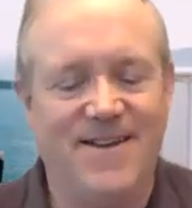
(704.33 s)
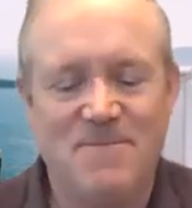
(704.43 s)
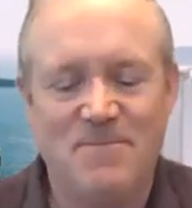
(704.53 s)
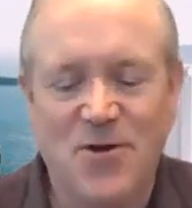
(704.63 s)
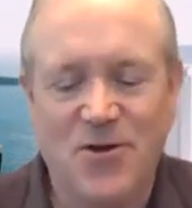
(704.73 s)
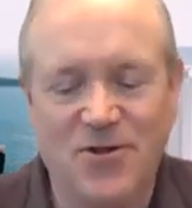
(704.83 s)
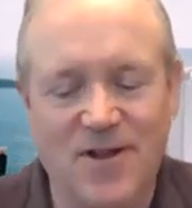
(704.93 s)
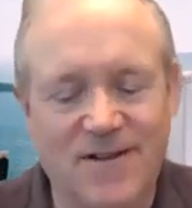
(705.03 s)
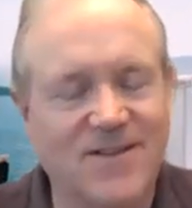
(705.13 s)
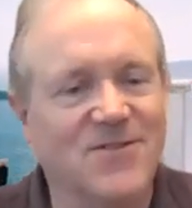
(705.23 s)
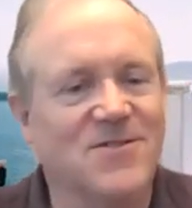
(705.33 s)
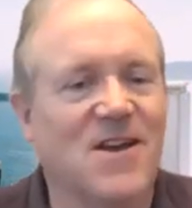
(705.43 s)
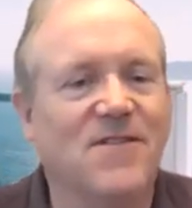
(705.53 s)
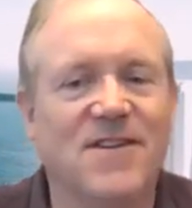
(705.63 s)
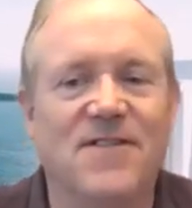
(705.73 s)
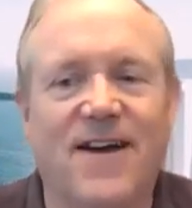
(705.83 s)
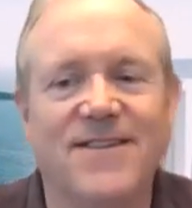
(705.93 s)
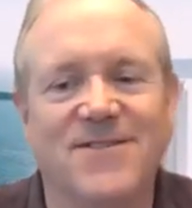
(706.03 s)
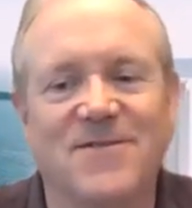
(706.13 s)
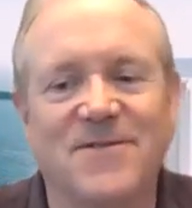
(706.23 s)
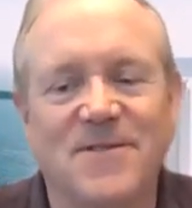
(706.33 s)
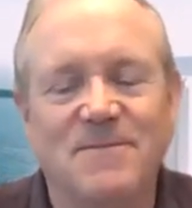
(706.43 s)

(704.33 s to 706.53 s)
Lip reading: good luck to yourself and to Fiserv.